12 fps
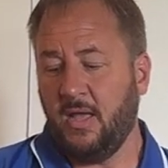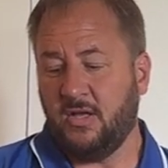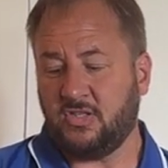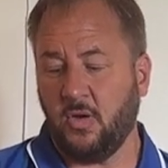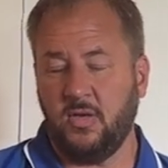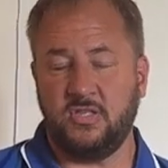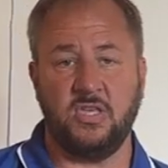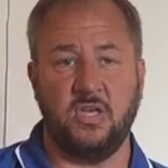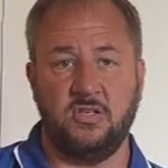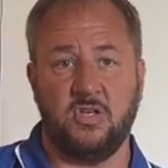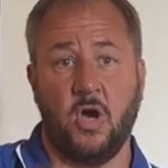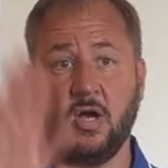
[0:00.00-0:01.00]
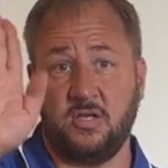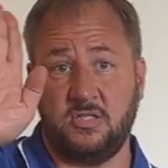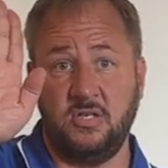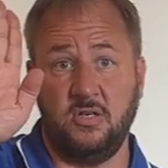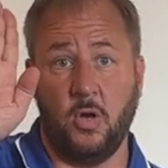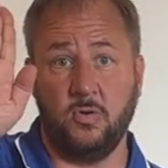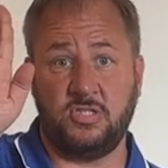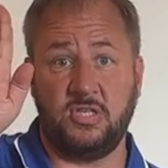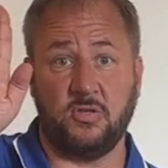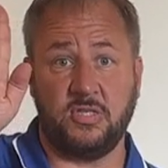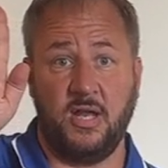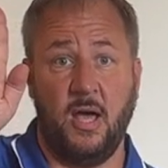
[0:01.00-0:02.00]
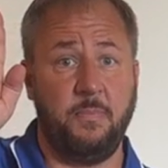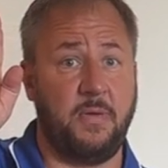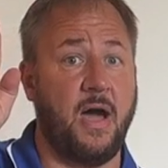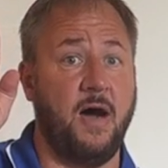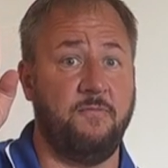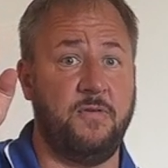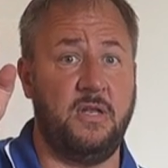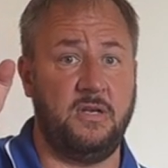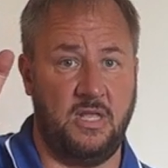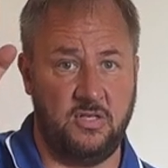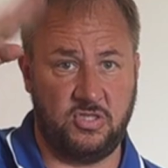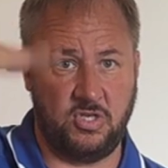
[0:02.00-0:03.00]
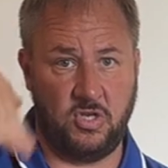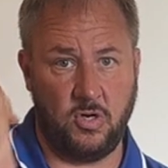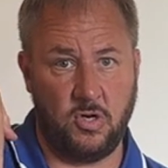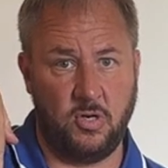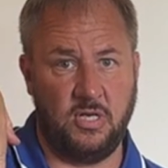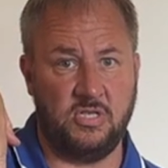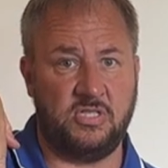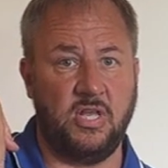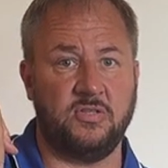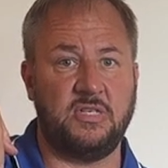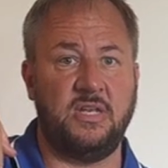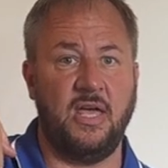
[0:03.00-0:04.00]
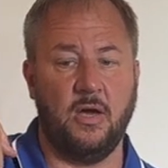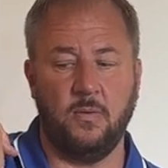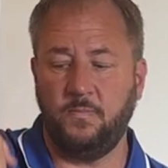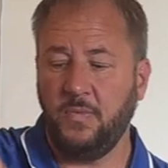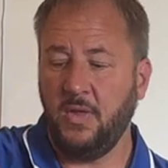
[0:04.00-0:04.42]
So is the dog nose tilted up, confident, insecure, is tilted down?